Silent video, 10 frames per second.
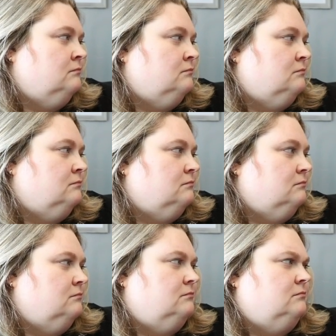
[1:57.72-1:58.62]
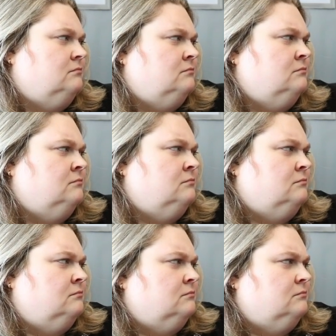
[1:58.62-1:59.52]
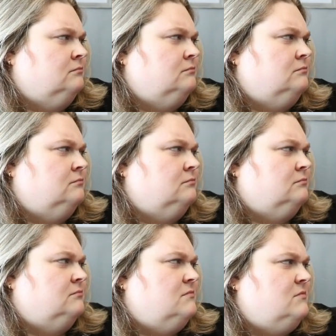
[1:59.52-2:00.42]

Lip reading: (silent)